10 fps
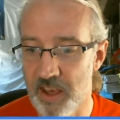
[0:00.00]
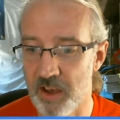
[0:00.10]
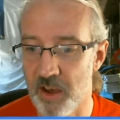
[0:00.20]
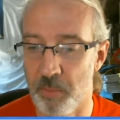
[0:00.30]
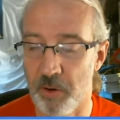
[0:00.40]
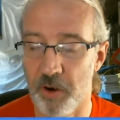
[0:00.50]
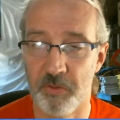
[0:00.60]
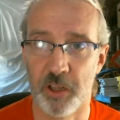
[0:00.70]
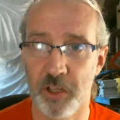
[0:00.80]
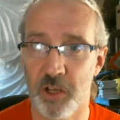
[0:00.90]
take a
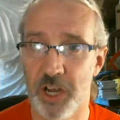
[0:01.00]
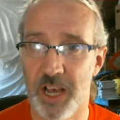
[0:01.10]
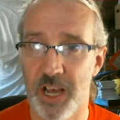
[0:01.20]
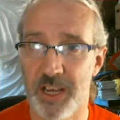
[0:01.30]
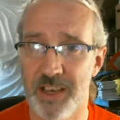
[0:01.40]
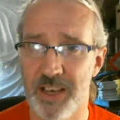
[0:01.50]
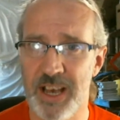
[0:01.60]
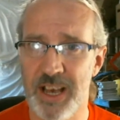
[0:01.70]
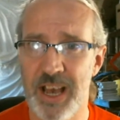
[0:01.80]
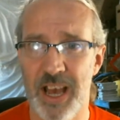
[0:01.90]
perfectly good
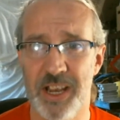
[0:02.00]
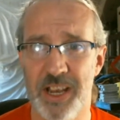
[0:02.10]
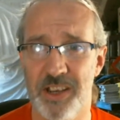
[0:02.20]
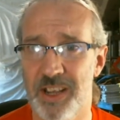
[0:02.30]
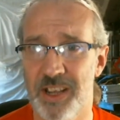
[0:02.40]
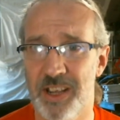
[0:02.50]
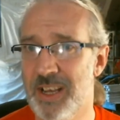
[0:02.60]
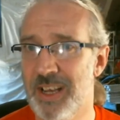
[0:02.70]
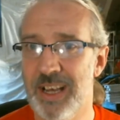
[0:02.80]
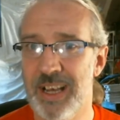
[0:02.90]
idea, and
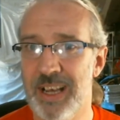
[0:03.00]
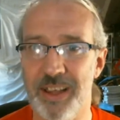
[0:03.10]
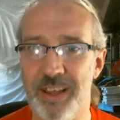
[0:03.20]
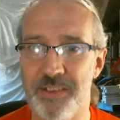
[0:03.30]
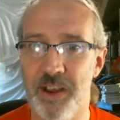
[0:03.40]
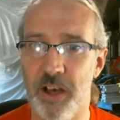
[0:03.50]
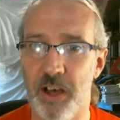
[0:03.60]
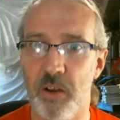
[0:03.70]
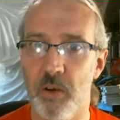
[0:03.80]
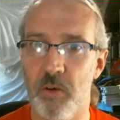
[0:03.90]
it's
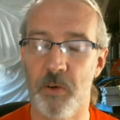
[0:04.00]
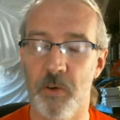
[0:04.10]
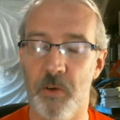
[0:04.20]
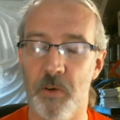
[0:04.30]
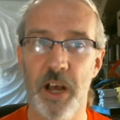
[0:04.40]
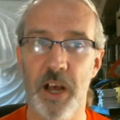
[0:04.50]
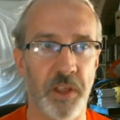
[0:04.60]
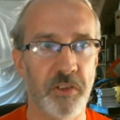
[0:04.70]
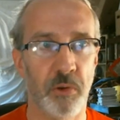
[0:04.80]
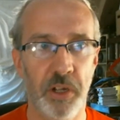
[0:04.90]
not, wow,
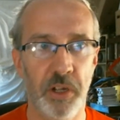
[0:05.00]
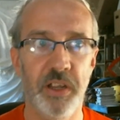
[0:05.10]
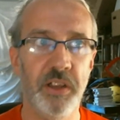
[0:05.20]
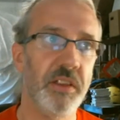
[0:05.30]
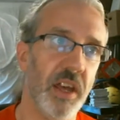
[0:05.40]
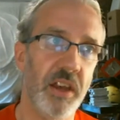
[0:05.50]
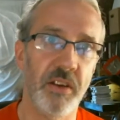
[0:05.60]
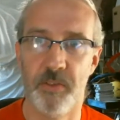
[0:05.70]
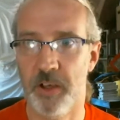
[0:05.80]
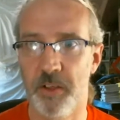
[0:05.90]
that's cool, I didn't
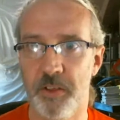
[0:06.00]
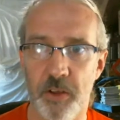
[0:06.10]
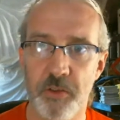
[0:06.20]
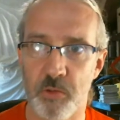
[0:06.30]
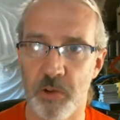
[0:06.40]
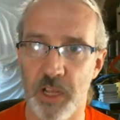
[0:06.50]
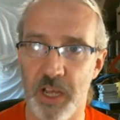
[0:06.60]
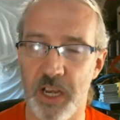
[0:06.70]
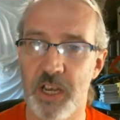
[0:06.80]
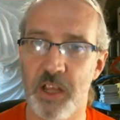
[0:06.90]
think of how those
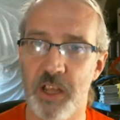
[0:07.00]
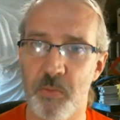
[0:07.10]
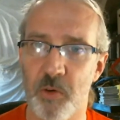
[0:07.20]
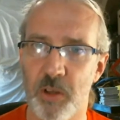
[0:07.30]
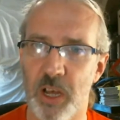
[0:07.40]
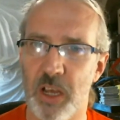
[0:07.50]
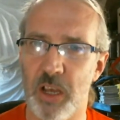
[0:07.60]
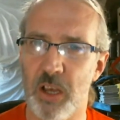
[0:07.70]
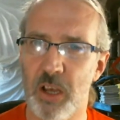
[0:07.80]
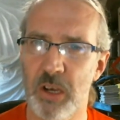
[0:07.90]
related. It's more
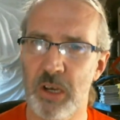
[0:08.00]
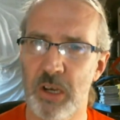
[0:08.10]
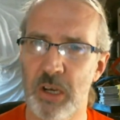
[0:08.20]
like,